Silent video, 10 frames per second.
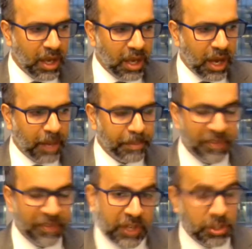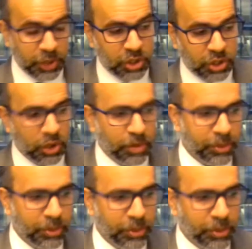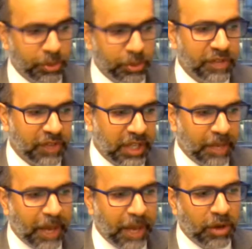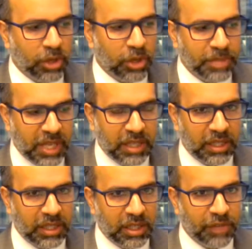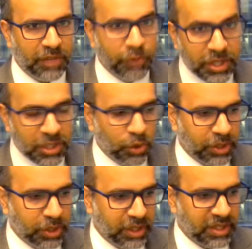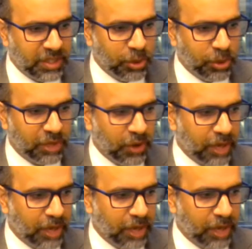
But first, we should talk briefly about obtaining a freezing order in support of your